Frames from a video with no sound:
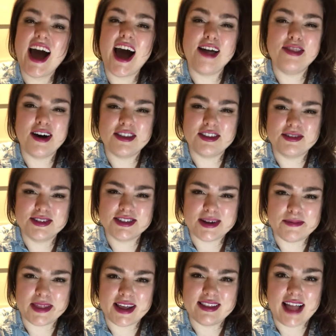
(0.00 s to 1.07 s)
I thought there was
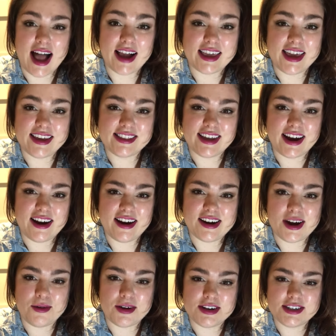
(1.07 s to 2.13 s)
something lacking there,
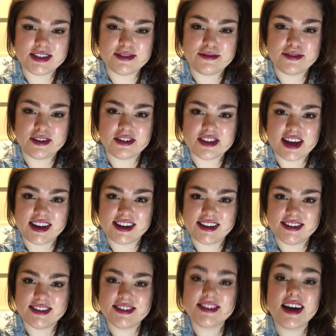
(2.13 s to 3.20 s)
and I wanted to fill that
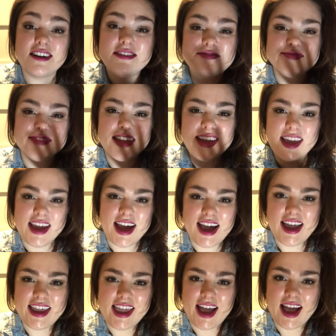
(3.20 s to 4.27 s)
in. So
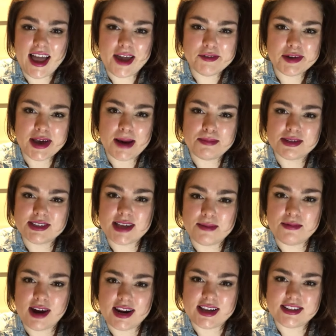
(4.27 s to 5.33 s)
yeah, I have a couple
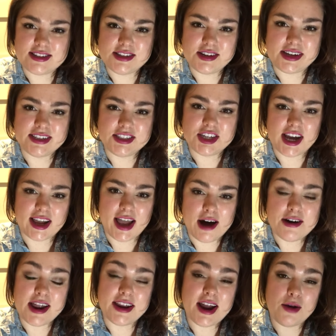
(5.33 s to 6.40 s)
subreddits you can check
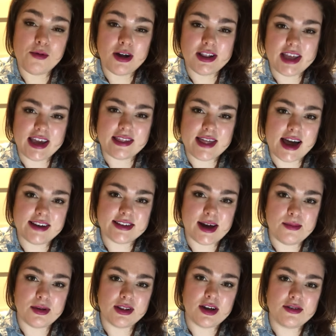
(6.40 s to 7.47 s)
out, and I will link that
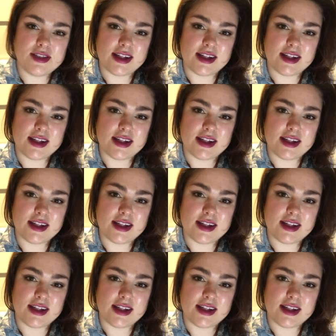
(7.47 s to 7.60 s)
down below.